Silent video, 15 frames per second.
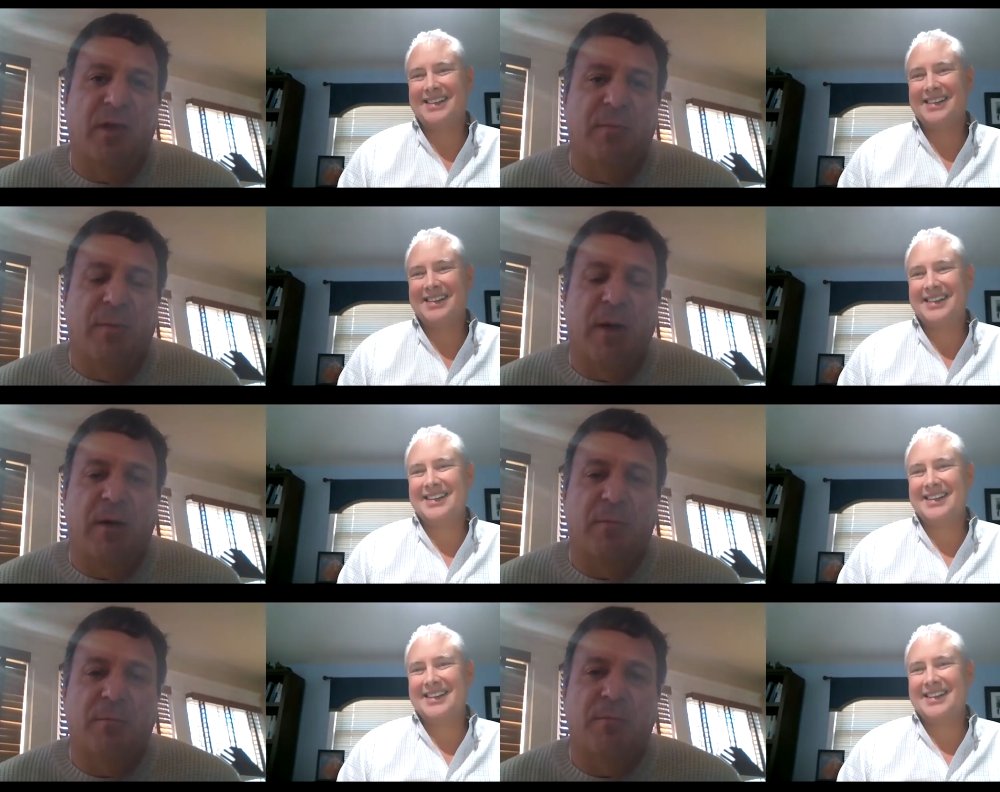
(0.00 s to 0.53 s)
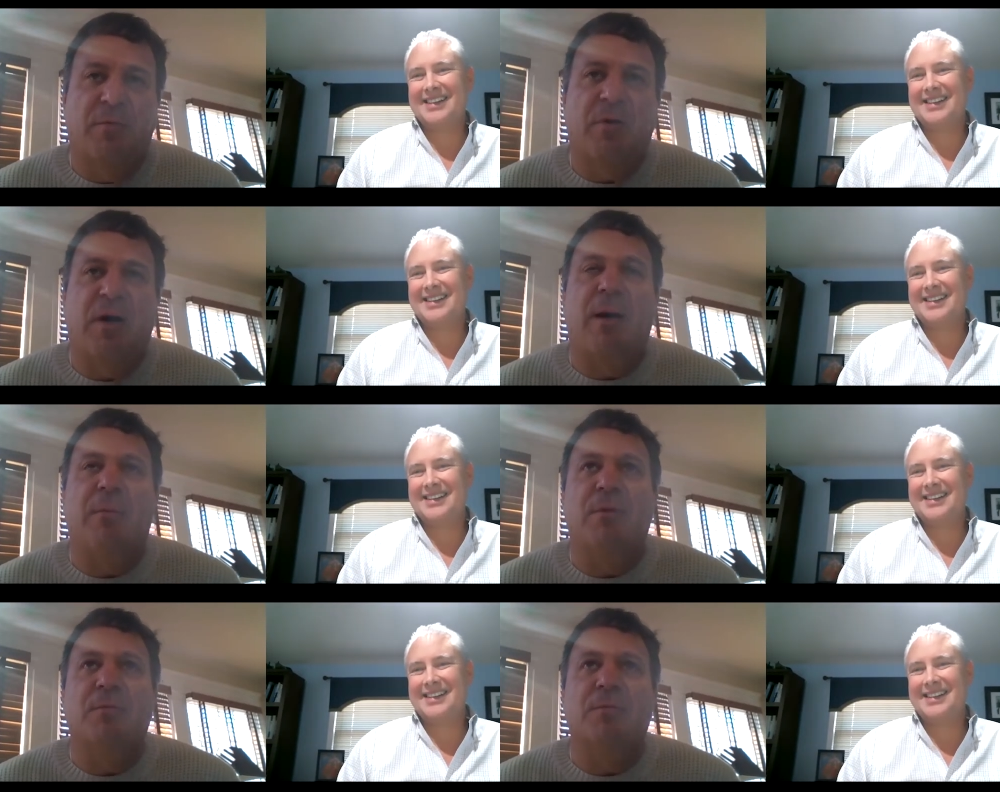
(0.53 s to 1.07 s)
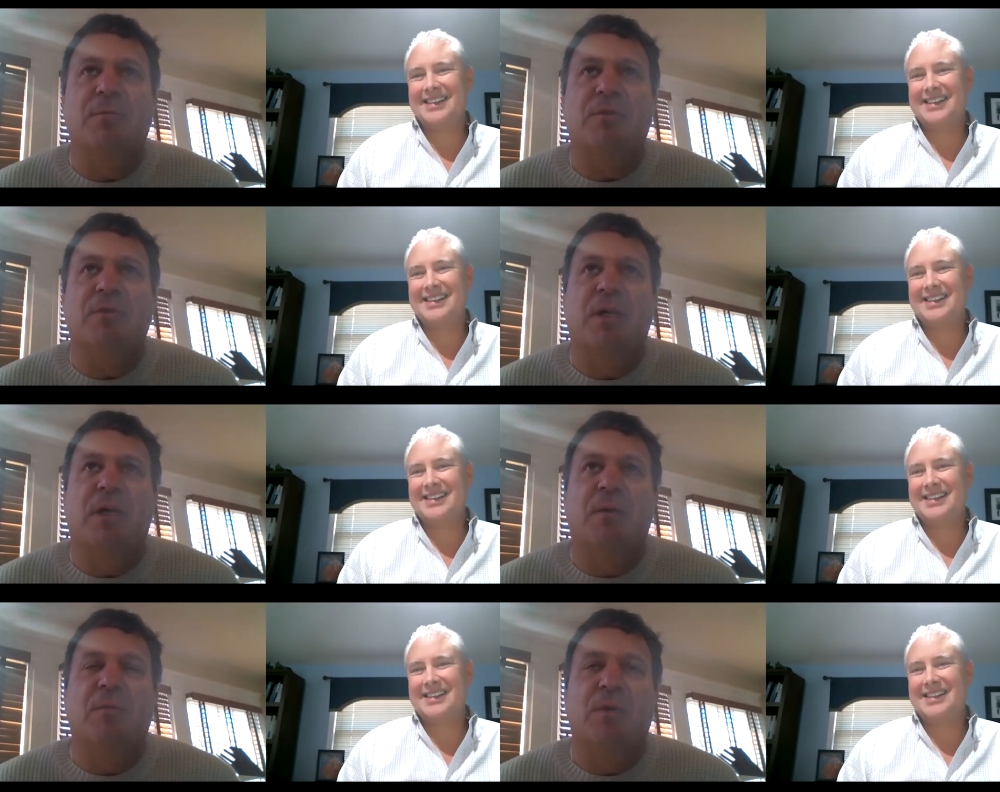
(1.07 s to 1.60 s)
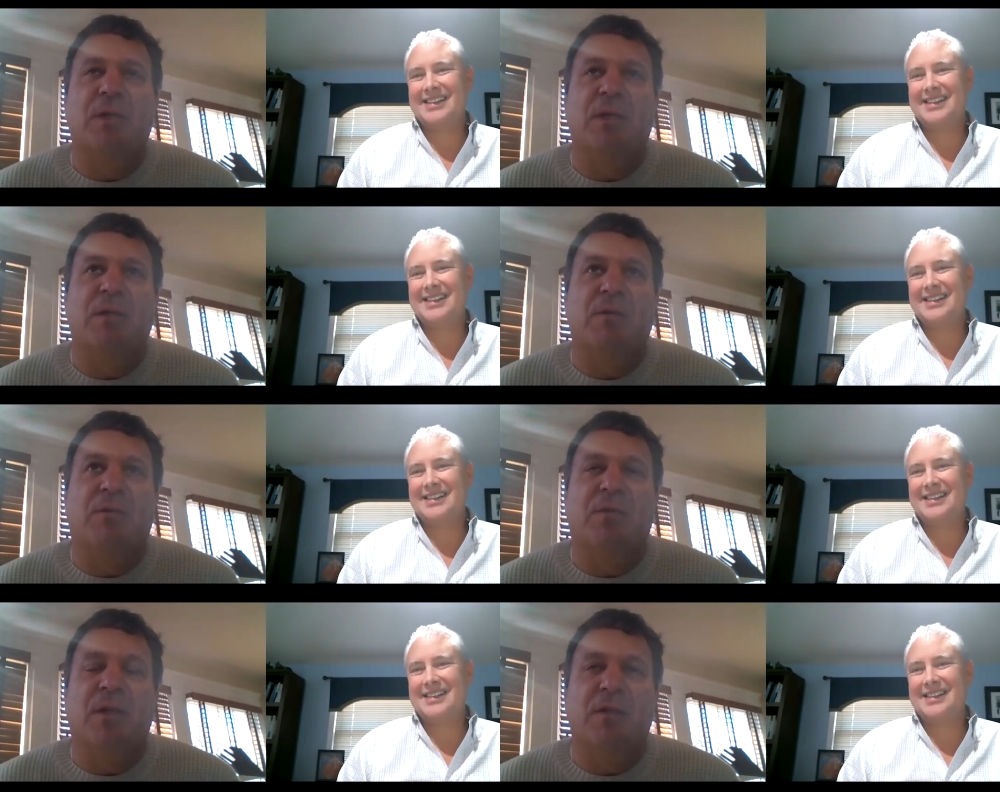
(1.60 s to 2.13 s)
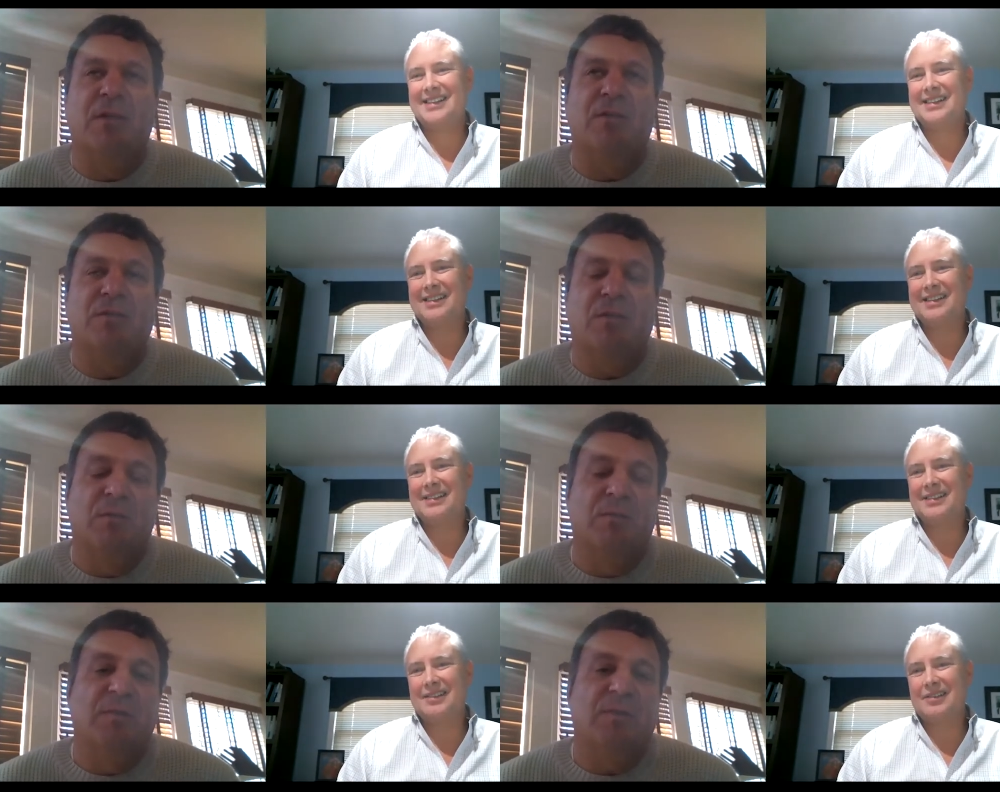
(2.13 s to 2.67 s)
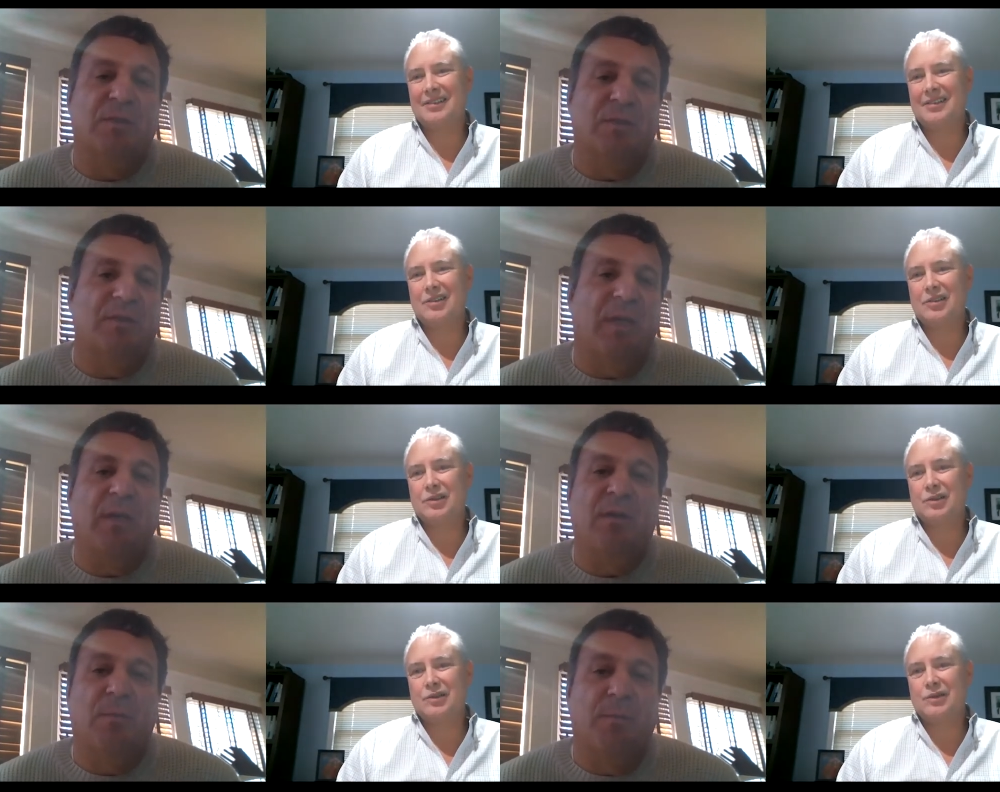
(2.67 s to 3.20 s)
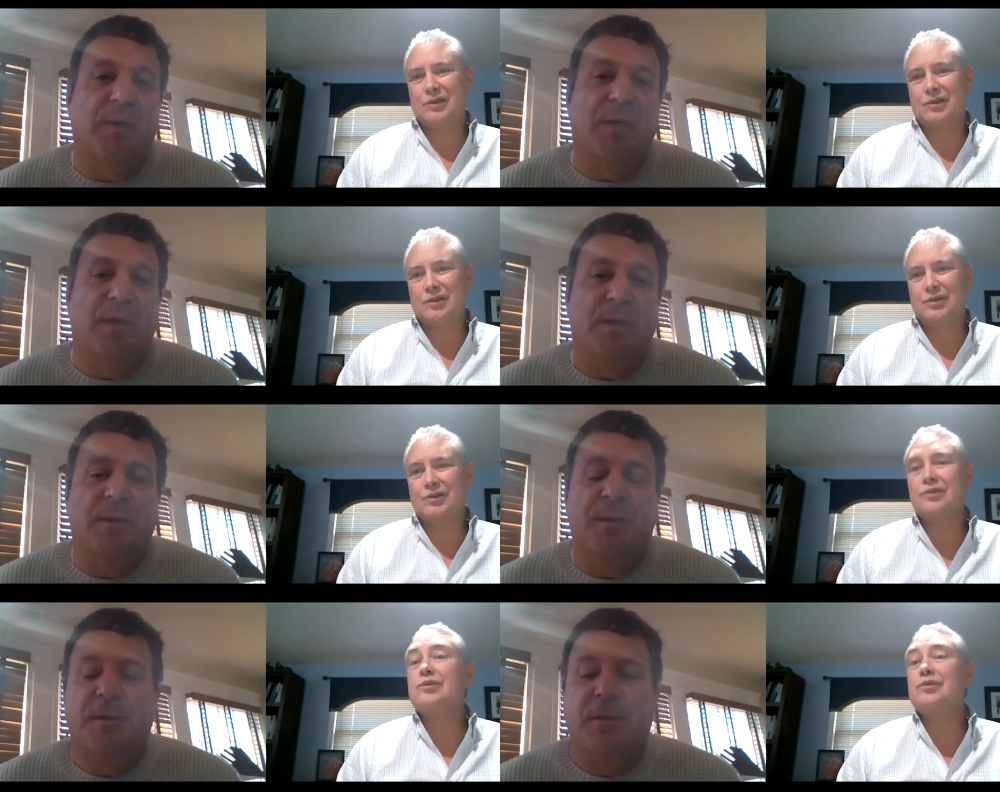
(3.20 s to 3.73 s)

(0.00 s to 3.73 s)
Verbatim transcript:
Speaker 1: about problems and we either think the solution is a or b